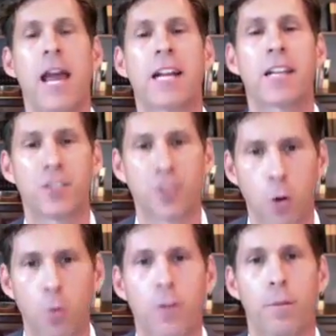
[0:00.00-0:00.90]
and
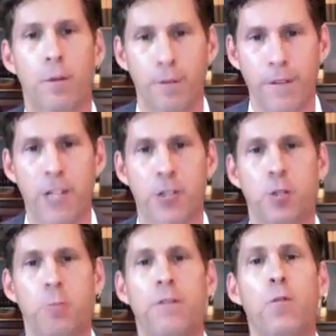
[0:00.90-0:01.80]
consult with a
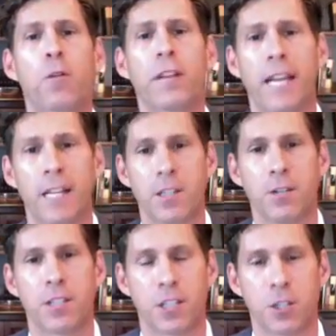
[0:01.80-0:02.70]
professional before they get
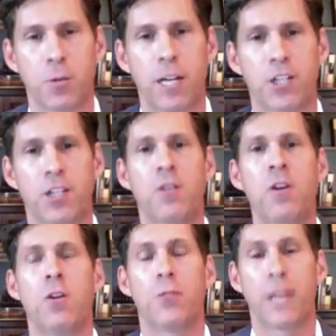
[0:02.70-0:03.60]
into a situation
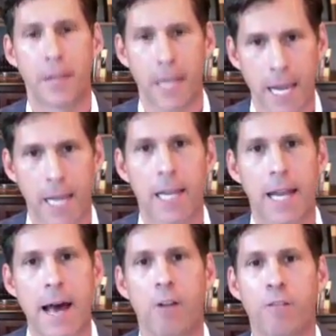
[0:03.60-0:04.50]
that they can't get
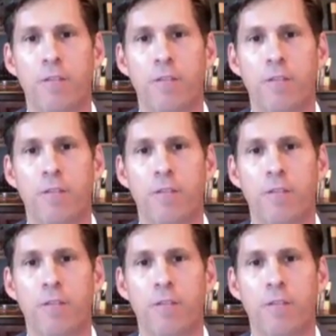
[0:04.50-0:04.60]
out of.